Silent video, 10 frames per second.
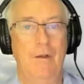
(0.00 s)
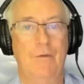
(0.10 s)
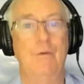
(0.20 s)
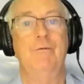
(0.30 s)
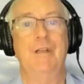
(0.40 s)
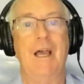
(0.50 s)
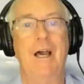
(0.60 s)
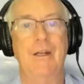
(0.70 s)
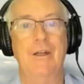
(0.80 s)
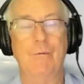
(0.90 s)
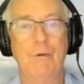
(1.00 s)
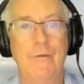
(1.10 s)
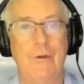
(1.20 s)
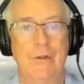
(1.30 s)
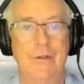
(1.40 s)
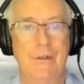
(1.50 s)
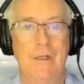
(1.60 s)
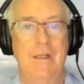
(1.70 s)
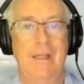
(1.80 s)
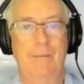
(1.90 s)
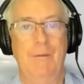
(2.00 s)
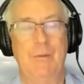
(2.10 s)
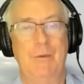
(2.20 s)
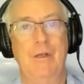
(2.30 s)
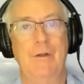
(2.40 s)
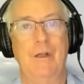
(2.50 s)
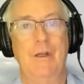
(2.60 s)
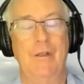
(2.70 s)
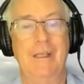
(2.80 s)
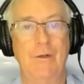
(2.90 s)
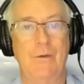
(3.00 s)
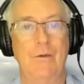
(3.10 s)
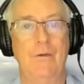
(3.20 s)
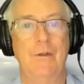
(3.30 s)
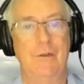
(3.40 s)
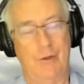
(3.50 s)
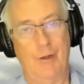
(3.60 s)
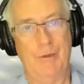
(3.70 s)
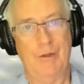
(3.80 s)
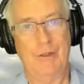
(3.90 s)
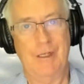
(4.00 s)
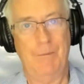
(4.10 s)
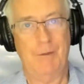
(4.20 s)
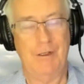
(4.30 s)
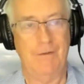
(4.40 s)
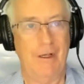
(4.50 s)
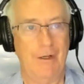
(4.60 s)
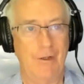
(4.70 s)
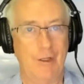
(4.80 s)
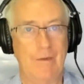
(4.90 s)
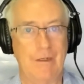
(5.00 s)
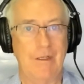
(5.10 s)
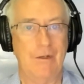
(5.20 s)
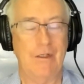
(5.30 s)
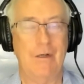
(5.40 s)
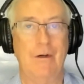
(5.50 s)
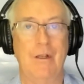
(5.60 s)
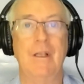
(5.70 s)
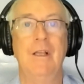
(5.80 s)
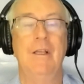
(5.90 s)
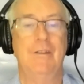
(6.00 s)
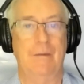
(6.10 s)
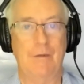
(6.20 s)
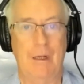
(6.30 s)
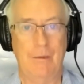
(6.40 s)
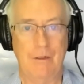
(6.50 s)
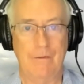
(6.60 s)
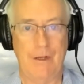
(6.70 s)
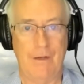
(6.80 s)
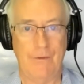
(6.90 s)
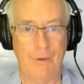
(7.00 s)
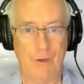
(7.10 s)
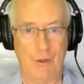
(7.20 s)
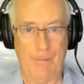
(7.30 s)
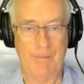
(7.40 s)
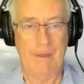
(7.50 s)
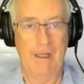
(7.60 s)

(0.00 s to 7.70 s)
through Ricardian equivalence, that means we know an identical surplus in net present value terms is necessary sometime in the far future.